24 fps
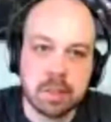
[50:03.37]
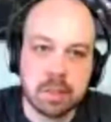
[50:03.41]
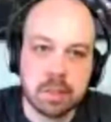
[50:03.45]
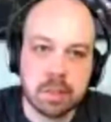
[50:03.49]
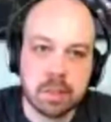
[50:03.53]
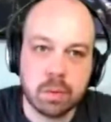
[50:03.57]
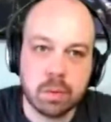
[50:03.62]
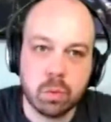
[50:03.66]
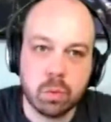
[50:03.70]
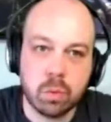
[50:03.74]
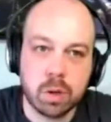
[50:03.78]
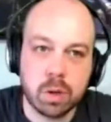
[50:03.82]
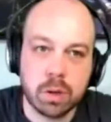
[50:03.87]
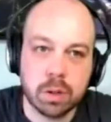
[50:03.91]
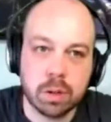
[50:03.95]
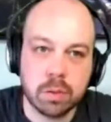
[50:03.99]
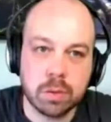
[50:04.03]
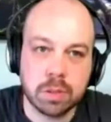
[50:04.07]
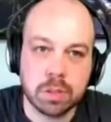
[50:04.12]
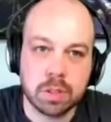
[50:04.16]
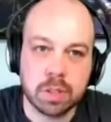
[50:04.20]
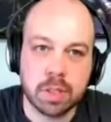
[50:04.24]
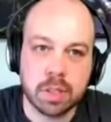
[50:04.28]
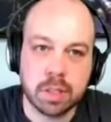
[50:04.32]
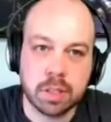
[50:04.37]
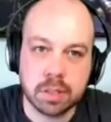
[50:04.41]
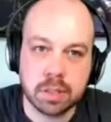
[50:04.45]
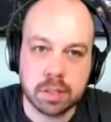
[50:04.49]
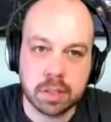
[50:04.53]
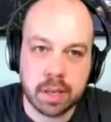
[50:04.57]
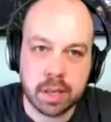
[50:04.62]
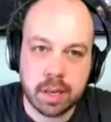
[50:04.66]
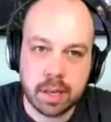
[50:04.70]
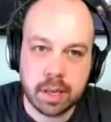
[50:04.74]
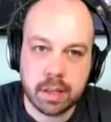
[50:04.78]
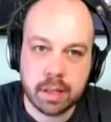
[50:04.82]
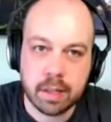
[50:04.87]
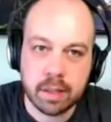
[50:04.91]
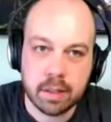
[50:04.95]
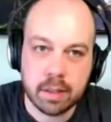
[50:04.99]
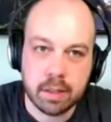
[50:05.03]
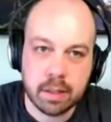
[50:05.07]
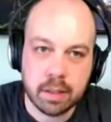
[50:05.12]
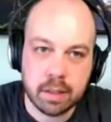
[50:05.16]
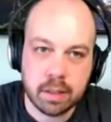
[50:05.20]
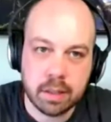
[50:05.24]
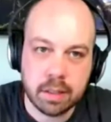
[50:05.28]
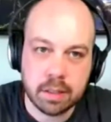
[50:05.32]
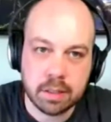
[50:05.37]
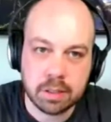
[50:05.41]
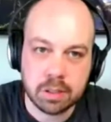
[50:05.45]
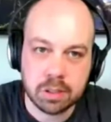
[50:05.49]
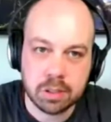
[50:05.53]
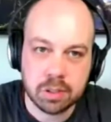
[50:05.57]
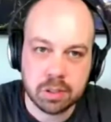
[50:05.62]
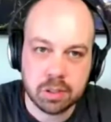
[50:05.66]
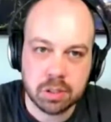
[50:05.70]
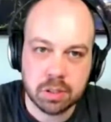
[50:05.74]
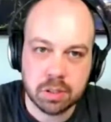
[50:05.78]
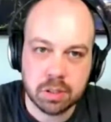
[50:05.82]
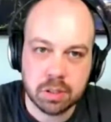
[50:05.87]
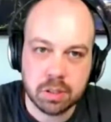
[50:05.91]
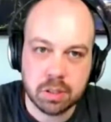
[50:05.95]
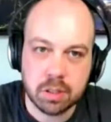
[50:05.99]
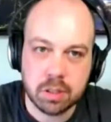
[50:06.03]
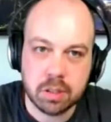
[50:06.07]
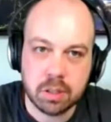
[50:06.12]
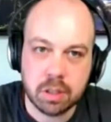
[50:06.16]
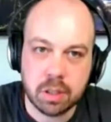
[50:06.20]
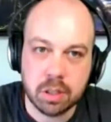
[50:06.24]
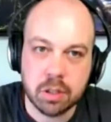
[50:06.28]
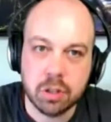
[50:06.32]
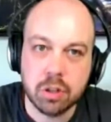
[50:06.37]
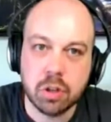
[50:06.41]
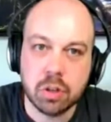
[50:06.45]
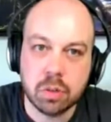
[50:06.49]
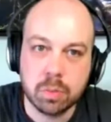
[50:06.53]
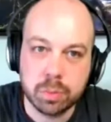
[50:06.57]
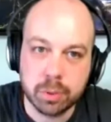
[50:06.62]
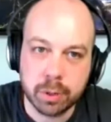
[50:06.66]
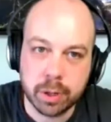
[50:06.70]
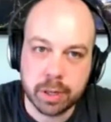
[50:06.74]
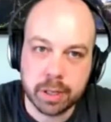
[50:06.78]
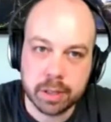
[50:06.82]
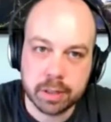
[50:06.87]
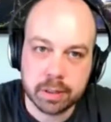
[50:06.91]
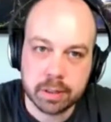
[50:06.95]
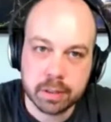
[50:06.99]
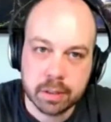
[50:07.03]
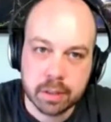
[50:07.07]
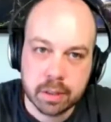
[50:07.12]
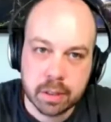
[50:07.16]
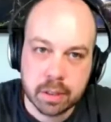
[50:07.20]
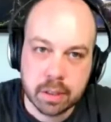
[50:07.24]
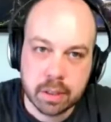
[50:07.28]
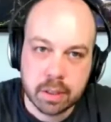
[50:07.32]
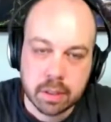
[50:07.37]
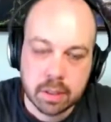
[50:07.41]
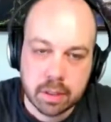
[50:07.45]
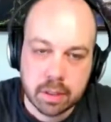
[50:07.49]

this is one of those things that is a, a no-brainer.